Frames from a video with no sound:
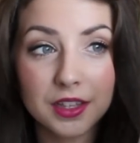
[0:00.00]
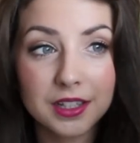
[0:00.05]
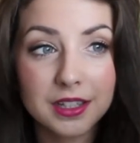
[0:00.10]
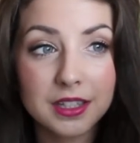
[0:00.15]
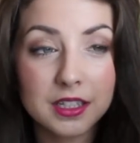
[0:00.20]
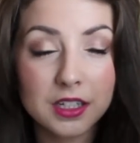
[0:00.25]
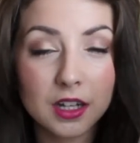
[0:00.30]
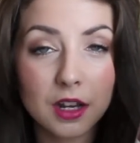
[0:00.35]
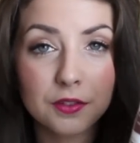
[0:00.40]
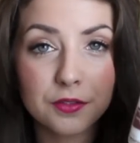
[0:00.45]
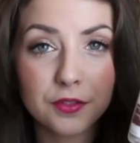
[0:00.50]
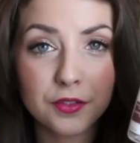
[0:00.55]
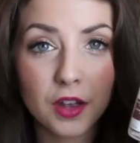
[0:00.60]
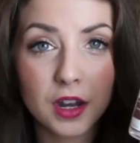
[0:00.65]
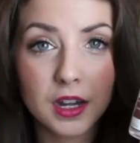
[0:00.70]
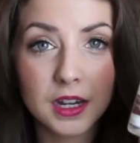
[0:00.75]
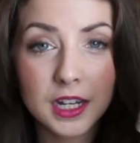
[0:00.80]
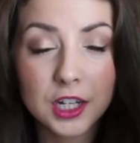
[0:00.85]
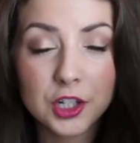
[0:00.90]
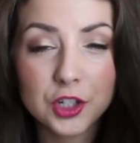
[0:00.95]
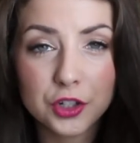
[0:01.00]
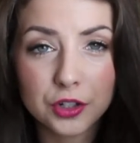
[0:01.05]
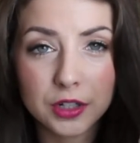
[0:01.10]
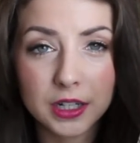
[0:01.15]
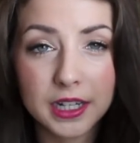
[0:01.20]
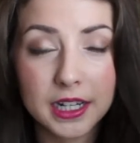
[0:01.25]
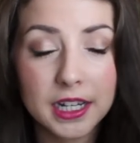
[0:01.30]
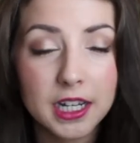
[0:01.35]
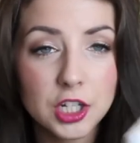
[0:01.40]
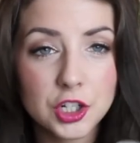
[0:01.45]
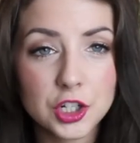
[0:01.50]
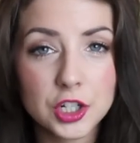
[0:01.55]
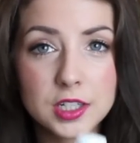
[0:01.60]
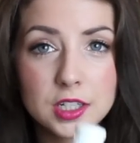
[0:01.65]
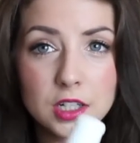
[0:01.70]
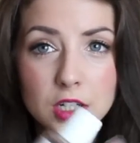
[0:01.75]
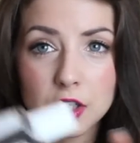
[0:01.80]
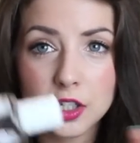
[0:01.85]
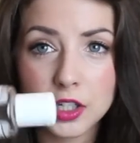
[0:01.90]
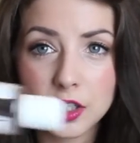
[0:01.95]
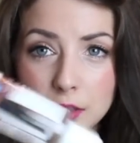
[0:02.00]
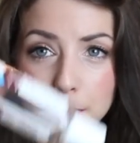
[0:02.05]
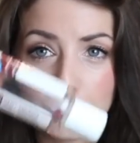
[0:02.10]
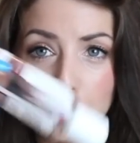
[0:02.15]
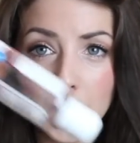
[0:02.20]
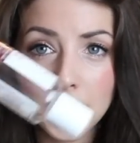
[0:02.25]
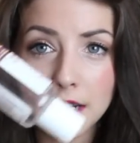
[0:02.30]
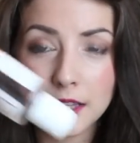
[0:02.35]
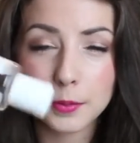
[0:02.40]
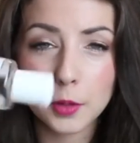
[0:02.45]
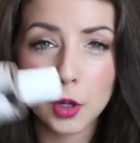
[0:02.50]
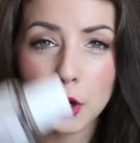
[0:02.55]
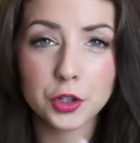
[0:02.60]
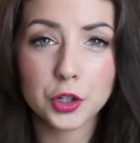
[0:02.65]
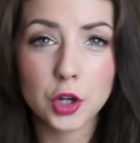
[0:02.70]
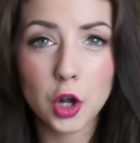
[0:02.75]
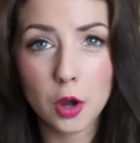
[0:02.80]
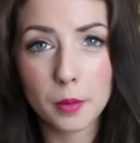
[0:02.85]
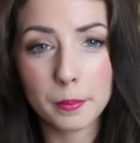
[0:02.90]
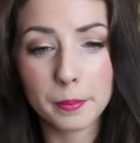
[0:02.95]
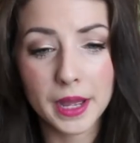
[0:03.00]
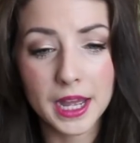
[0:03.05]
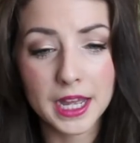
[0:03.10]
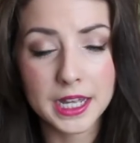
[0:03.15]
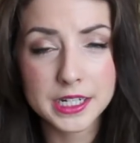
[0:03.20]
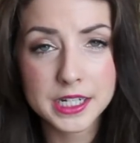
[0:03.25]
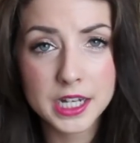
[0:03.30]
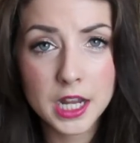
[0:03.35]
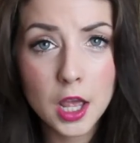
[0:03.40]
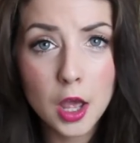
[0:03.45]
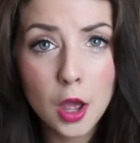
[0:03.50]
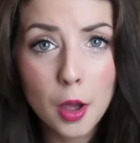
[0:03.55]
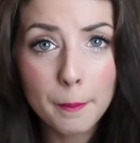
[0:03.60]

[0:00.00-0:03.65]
This stuff, literally, you just put a little bit on a cotton pad,